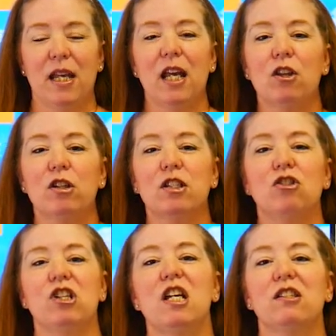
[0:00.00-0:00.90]
He looked to
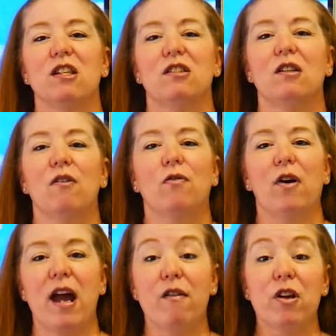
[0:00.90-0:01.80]
Jesus
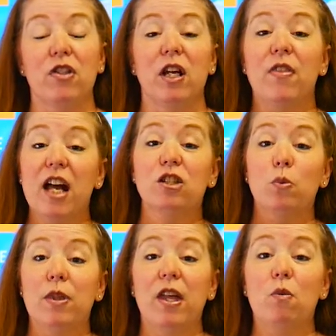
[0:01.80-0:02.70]
for everything, and that's
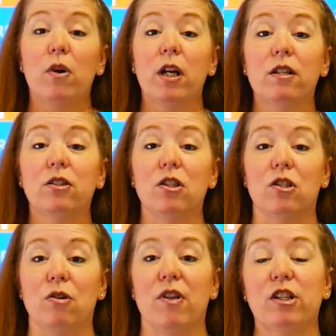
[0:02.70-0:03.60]
what they want us to
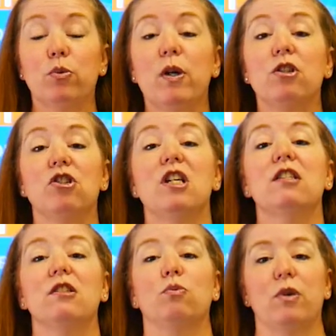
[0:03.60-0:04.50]
do. That's what
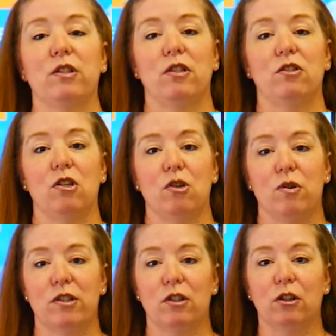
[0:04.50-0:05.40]
Jesus wants us to do,
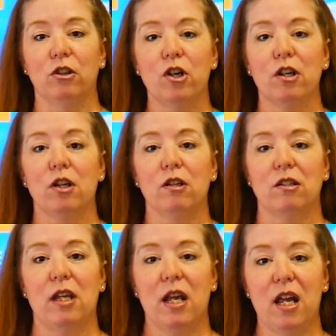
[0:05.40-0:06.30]
is to look
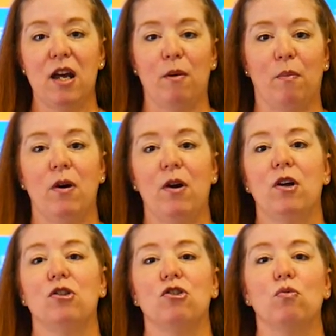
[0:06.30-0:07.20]
to him
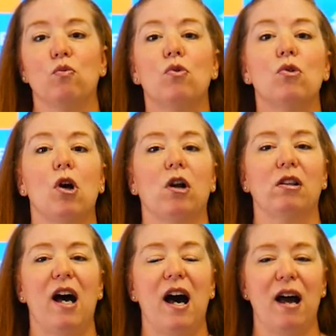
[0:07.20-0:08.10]
to rule our
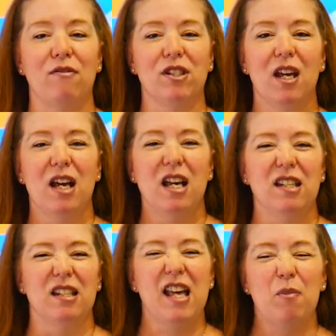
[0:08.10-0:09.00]
lives.
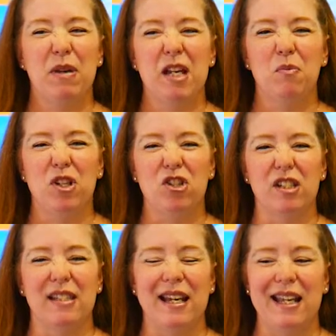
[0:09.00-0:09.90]
Does that mean we
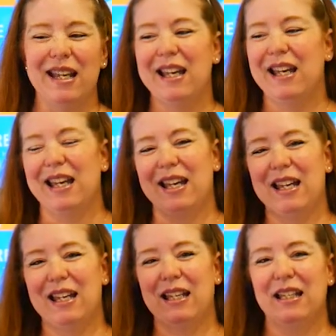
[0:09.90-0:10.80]
should say,
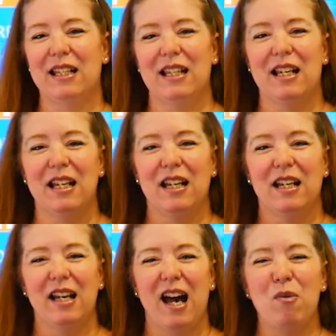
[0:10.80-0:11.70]

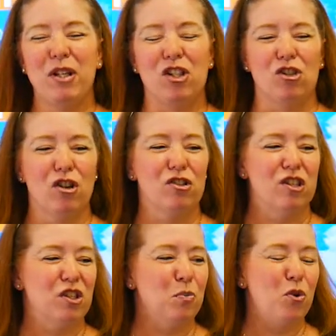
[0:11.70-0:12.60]
"I went to church
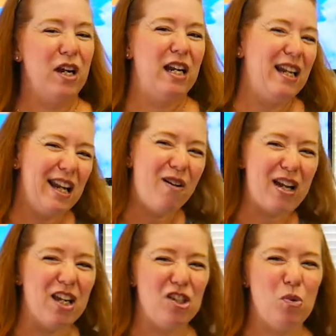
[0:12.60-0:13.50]
this morning. Now
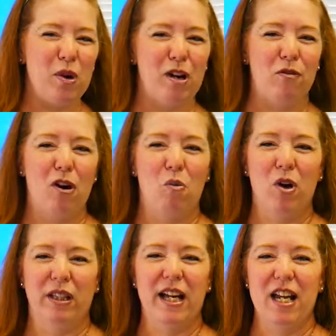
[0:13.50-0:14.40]
I can do whatever I
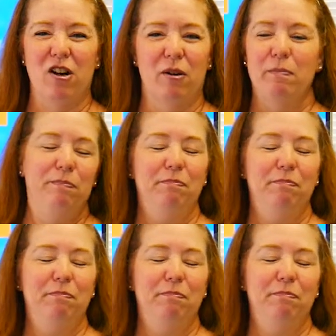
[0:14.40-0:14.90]
want later"?